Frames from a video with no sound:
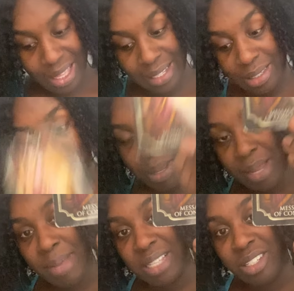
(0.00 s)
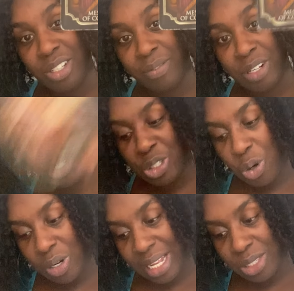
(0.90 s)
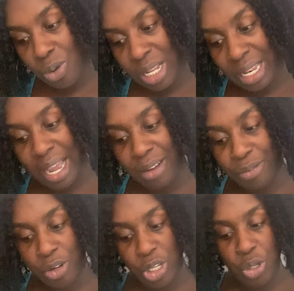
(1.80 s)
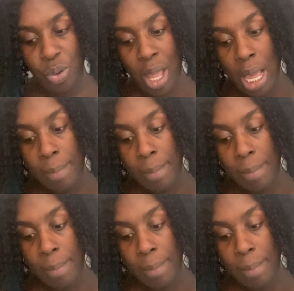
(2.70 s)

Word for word: That's the big message of concern. That's on the line for you.